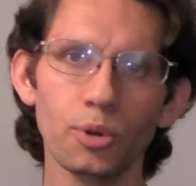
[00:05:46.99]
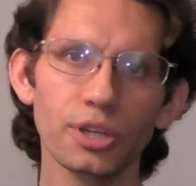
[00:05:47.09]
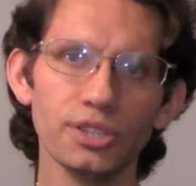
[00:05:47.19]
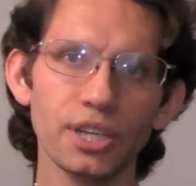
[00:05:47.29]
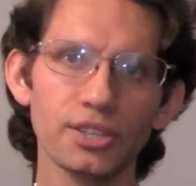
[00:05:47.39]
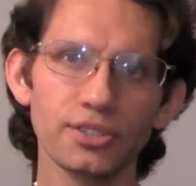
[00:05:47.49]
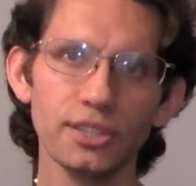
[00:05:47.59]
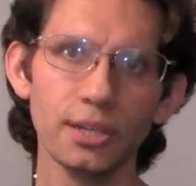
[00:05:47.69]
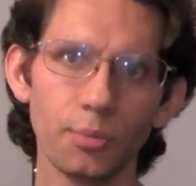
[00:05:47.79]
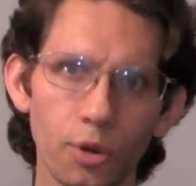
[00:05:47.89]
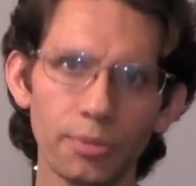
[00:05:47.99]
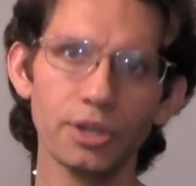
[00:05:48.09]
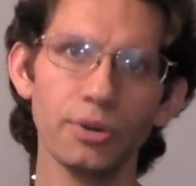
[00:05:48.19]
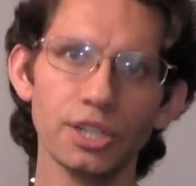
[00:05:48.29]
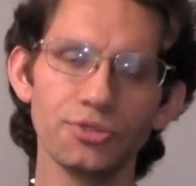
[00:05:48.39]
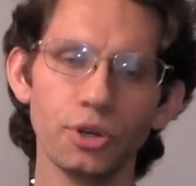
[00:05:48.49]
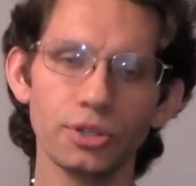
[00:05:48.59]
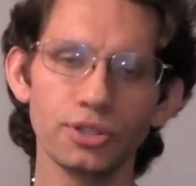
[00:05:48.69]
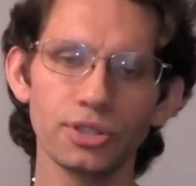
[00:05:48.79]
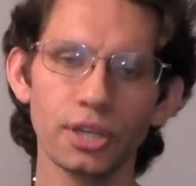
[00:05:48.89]
more congested and more mid-range
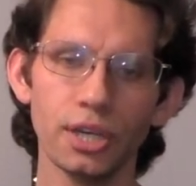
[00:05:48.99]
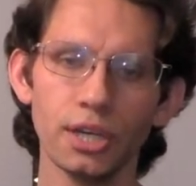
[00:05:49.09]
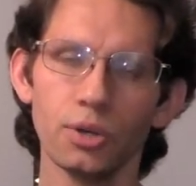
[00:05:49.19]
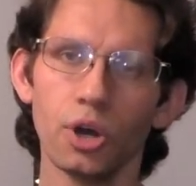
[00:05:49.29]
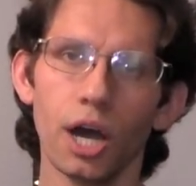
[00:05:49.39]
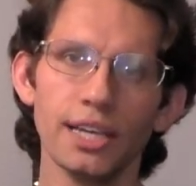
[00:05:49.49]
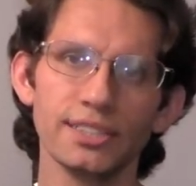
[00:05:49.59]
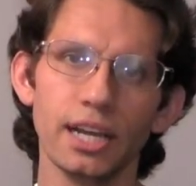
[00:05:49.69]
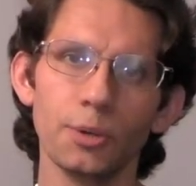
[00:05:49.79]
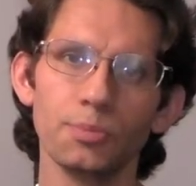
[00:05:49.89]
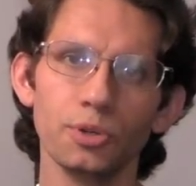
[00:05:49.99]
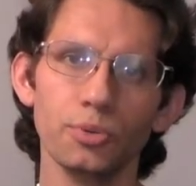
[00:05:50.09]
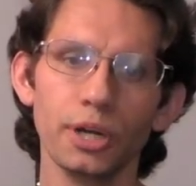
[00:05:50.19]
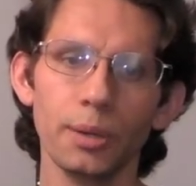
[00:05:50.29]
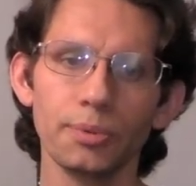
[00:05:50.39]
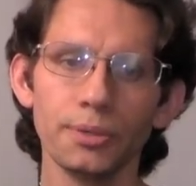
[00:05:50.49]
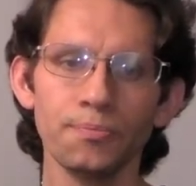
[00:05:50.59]
focused as the output went up.